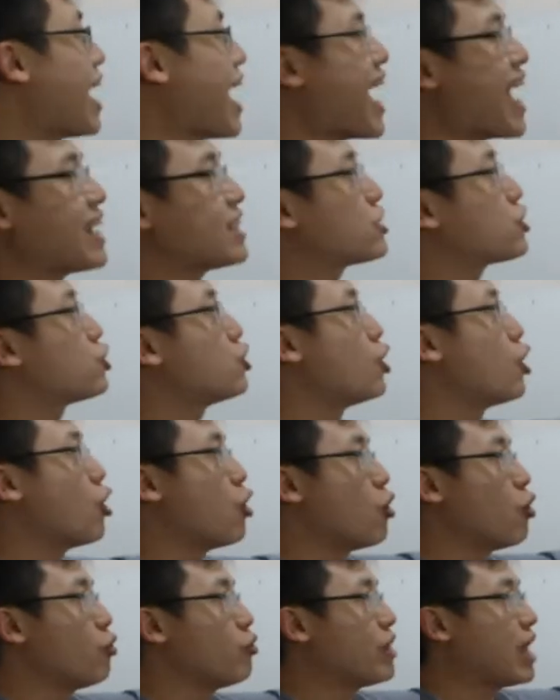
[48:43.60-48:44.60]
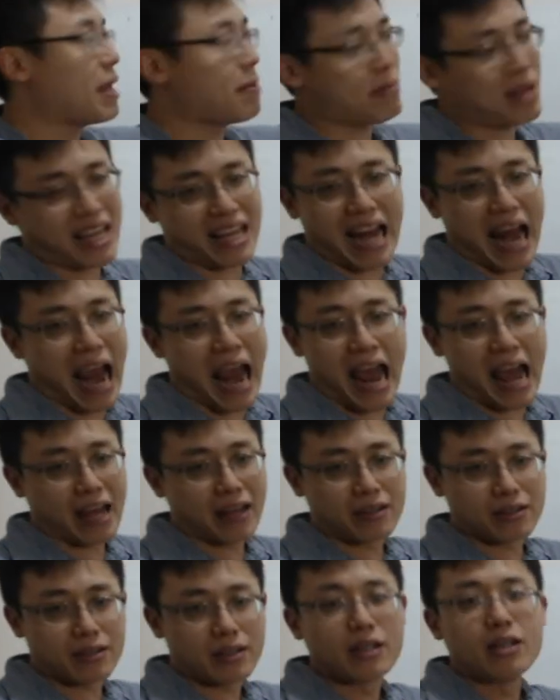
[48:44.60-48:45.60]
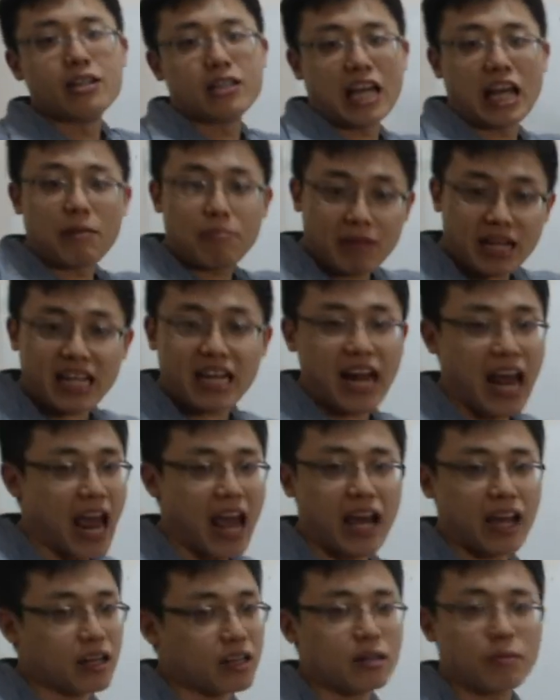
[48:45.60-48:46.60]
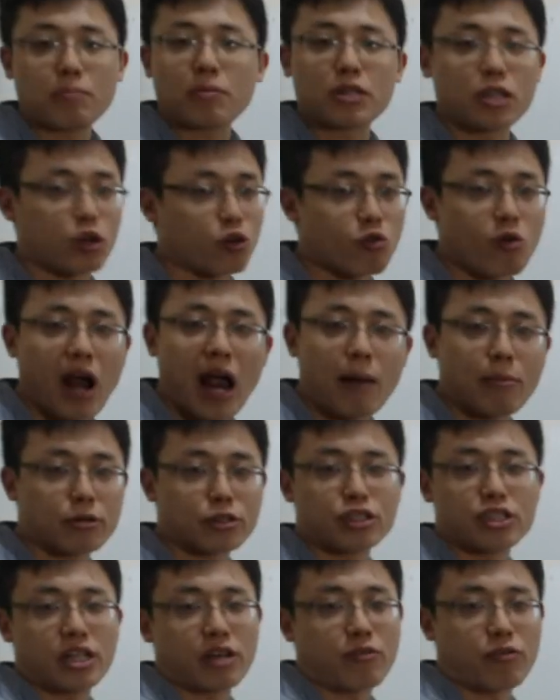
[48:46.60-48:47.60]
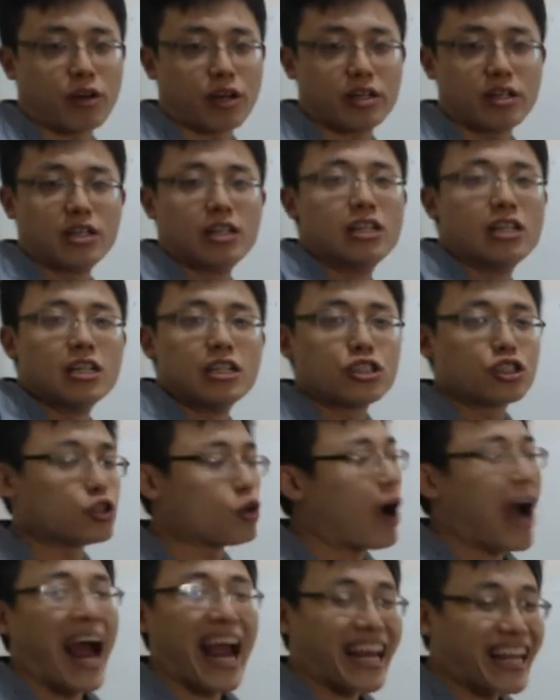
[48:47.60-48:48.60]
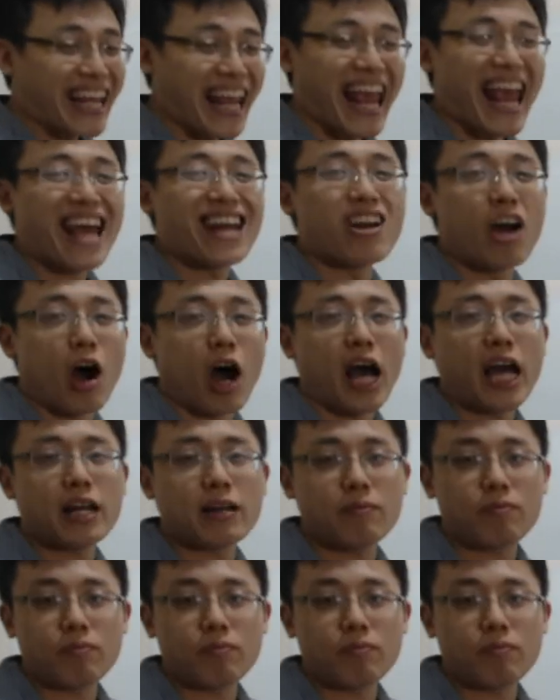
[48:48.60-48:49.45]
as though they mean and. They mean and, but the grammar is different. So I cannot